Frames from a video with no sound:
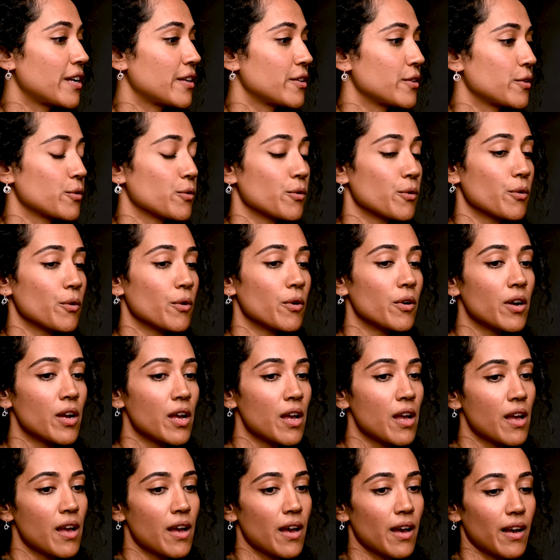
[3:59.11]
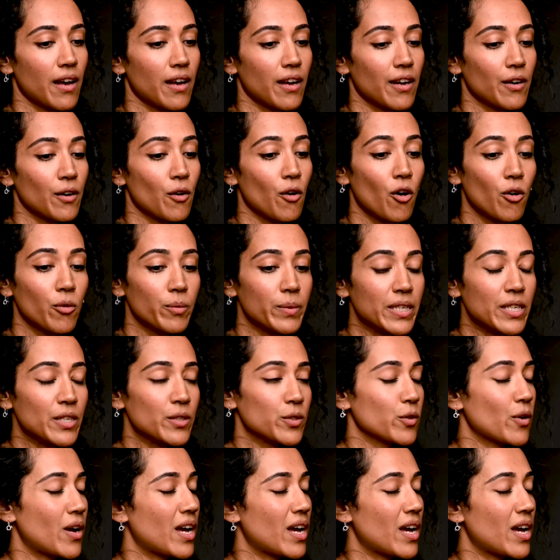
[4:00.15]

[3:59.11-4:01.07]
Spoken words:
your hobbies, your